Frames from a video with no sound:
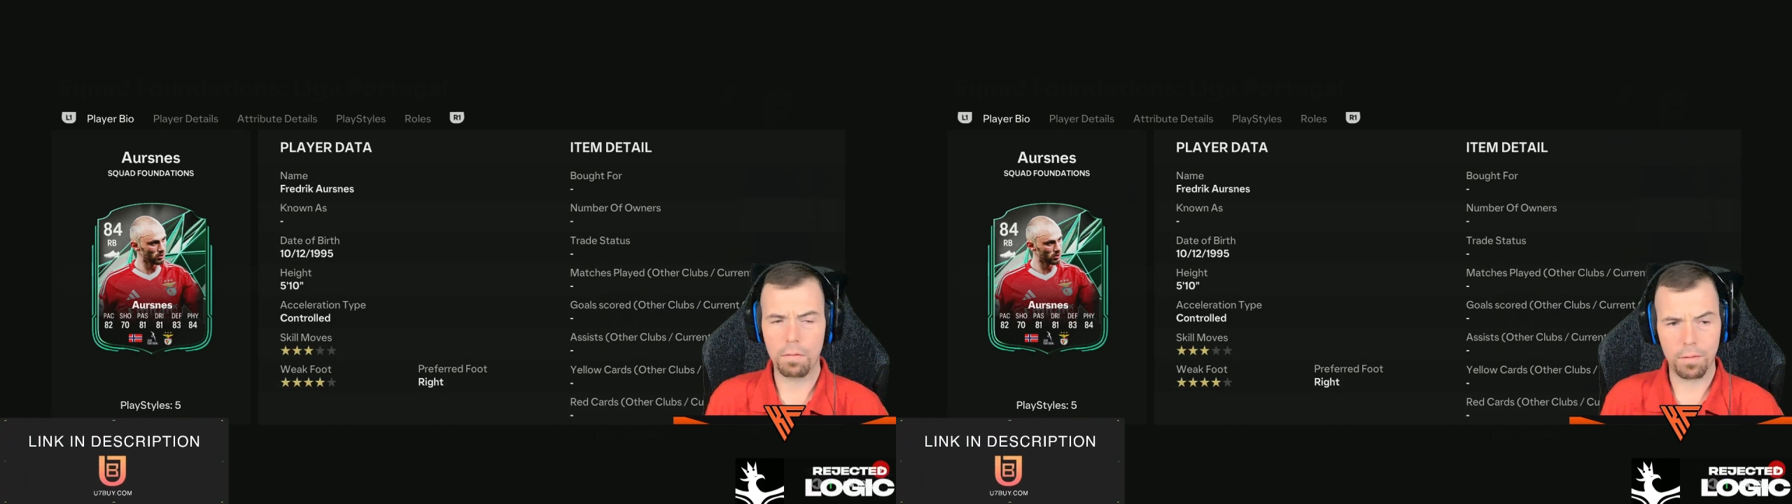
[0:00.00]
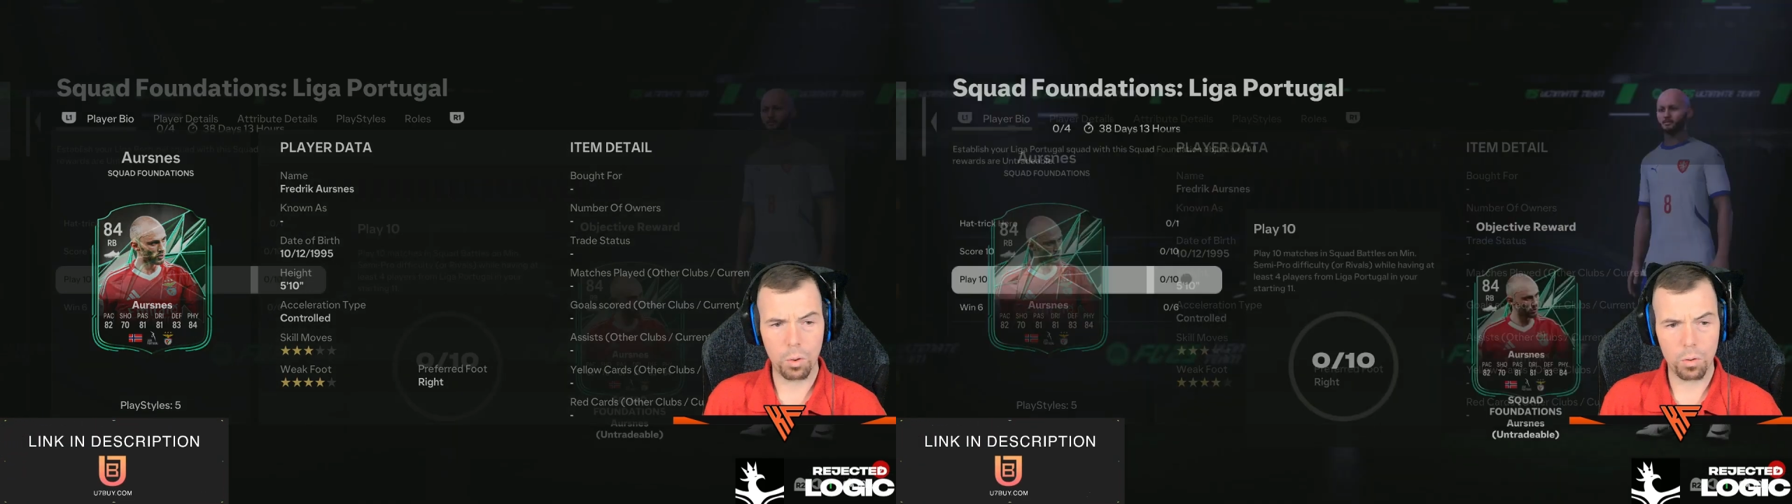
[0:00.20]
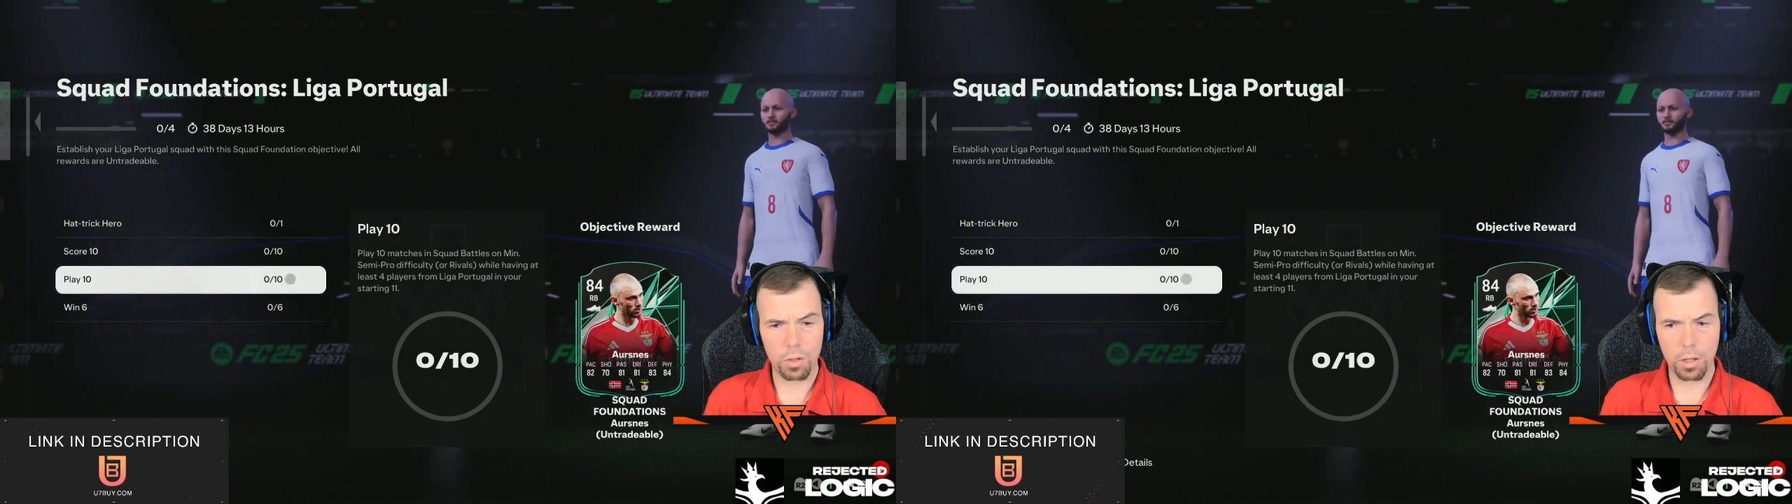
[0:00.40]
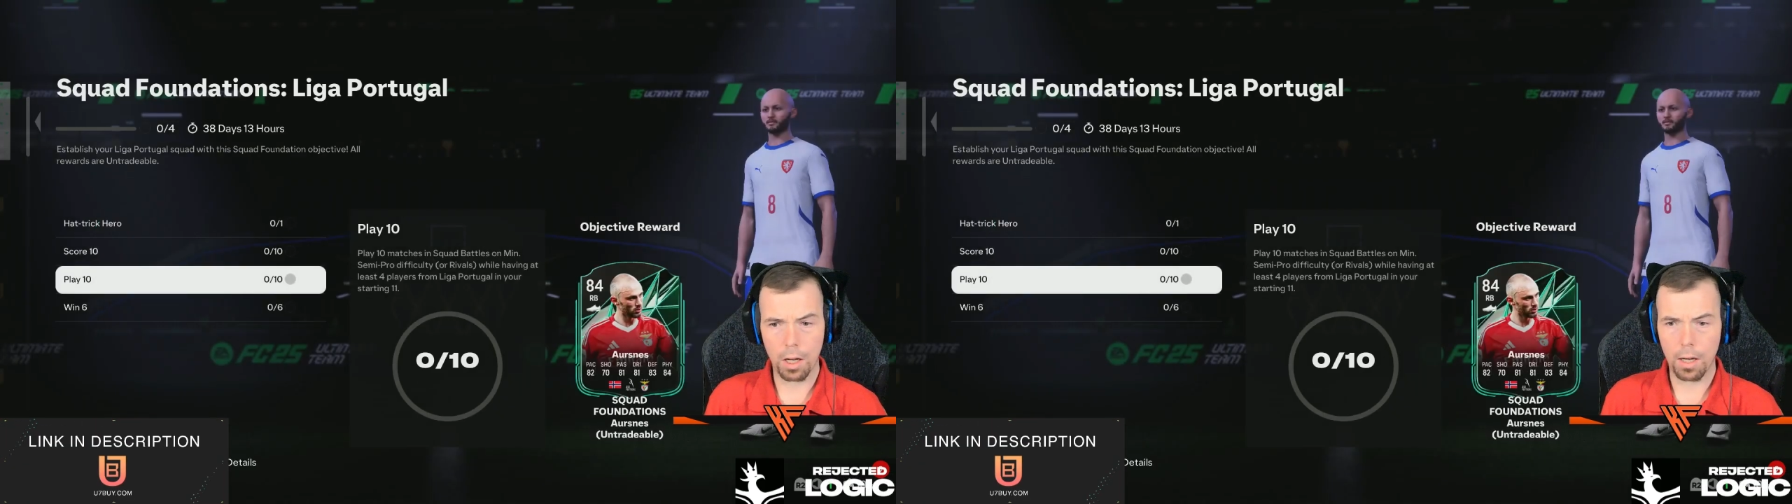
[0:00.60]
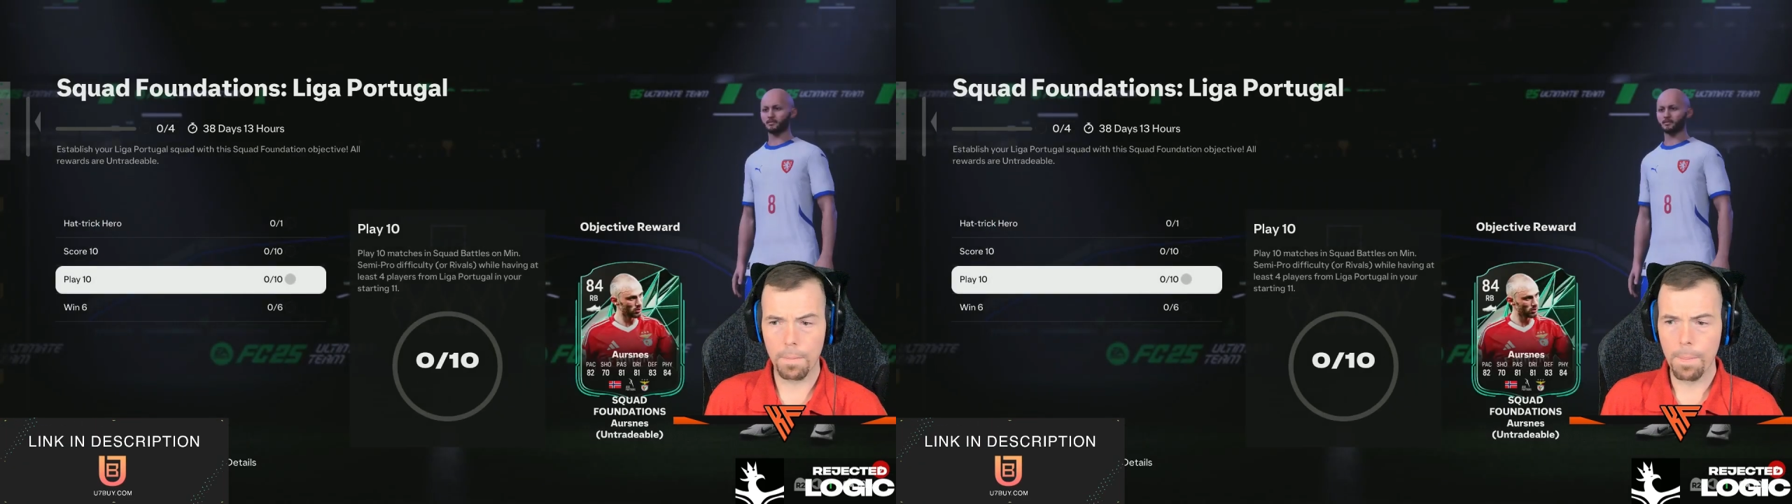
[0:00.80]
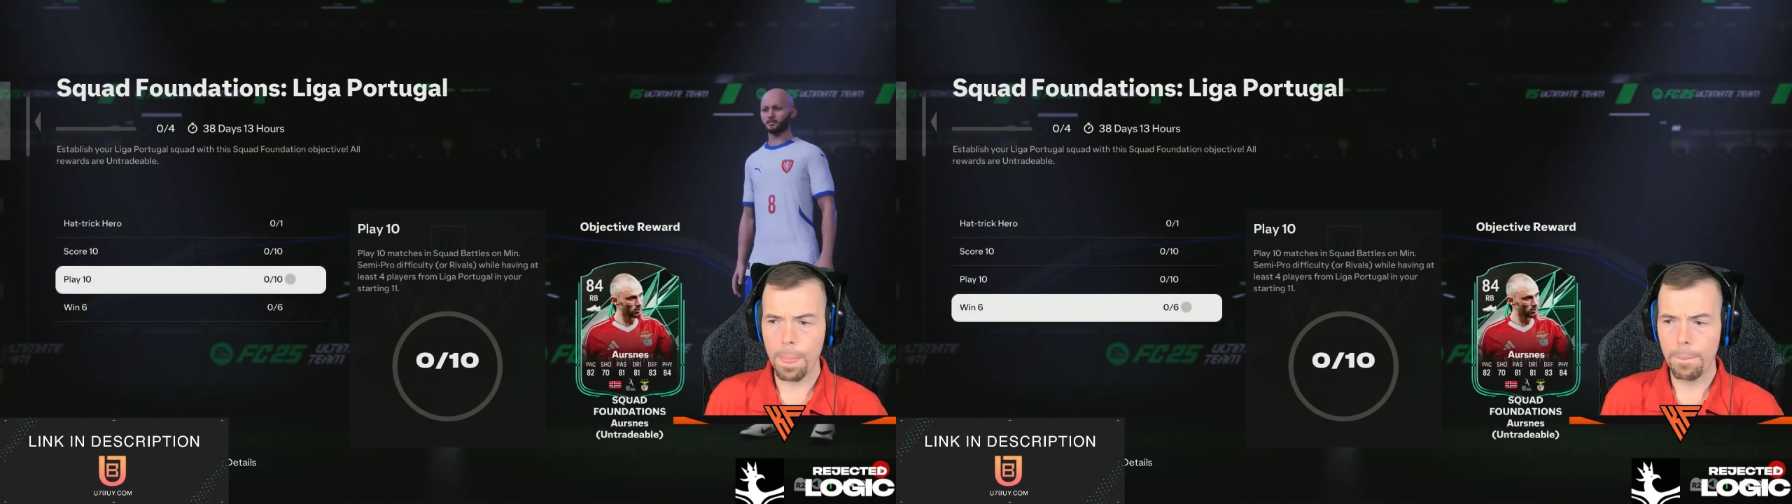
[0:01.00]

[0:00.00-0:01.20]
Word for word: 4-star.